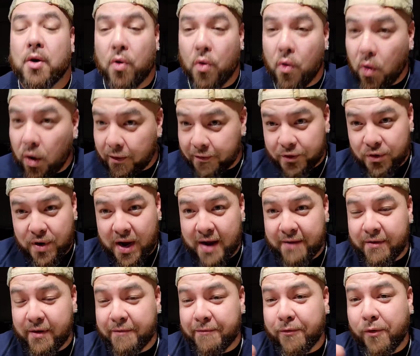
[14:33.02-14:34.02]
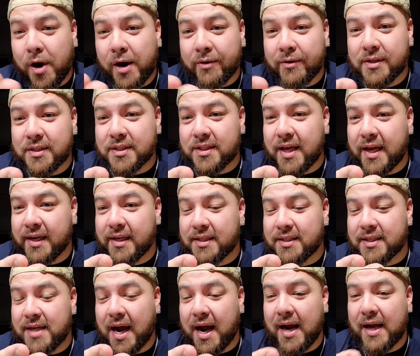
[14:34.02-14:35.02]
Or if you have a fragrance that
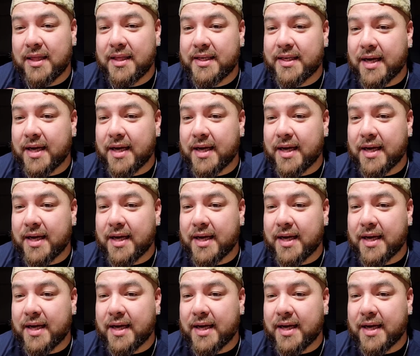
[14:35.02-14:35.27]
is highly